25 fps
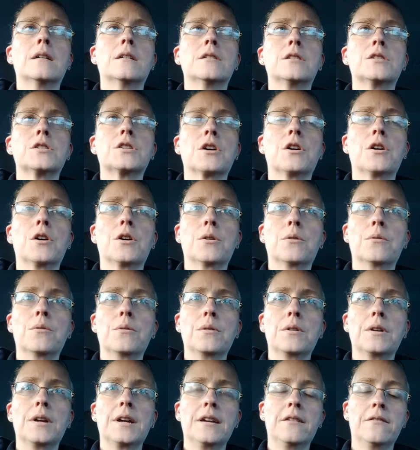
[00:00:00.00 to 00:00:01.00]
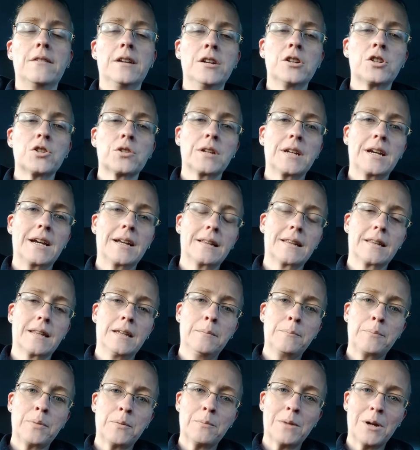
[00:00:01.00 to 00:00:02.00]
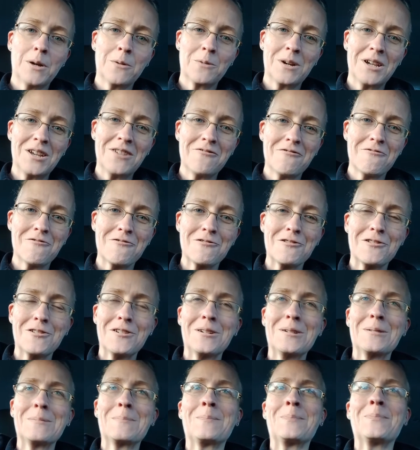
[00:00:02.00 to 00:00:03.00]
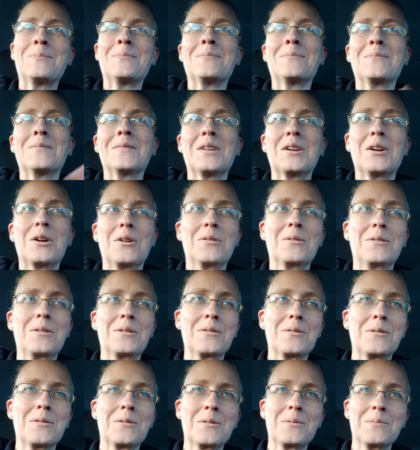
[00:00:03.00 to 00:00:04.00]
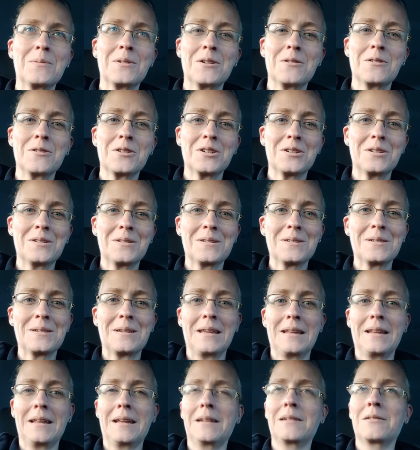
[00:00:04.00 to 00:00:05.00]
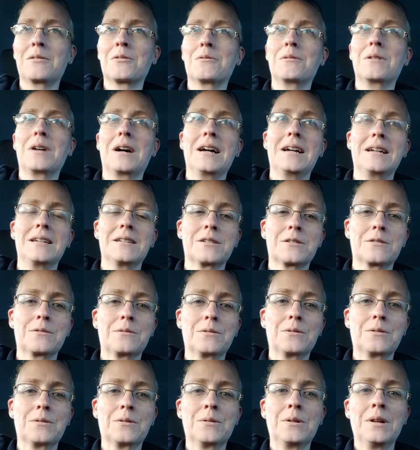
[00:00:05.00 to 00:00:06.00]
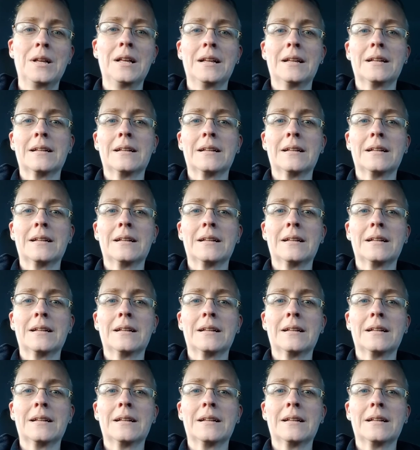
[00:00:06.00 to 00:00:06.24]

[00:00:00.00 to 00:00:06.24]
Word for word: So eventually I limp my way forward, going through the motions, getting through high school,